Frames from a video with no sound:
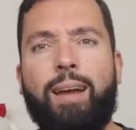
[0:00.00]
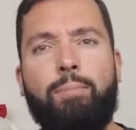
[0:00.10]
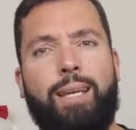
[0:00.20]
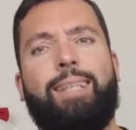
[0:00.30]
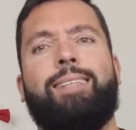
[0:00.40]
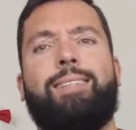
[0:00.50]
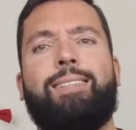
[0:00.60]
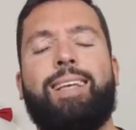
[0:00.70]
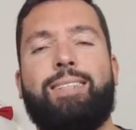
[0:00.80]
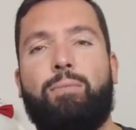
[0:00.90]
Type
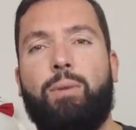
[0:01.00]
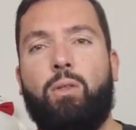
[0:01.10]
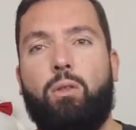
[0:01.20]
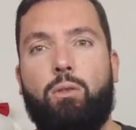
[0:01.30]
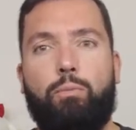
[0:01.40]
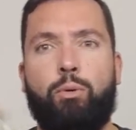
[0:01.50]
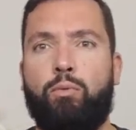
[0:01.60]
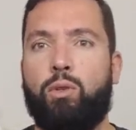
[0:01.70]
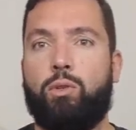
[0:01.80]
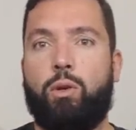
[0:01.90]
aliases doesn't mean that the
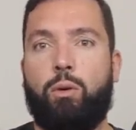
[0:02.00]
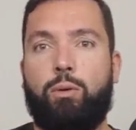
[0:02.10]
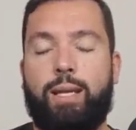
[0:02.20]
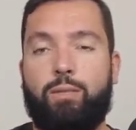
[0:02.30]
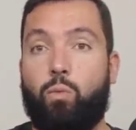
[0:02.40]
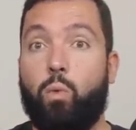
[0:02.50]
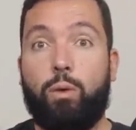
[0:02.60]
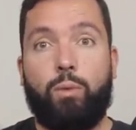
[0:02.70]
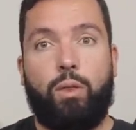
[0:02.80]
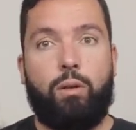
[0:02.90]
previous code doesn't
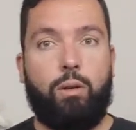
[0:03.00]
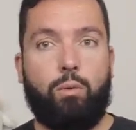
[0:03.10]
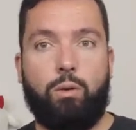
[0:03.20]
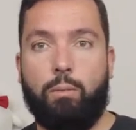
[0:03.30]
work with the new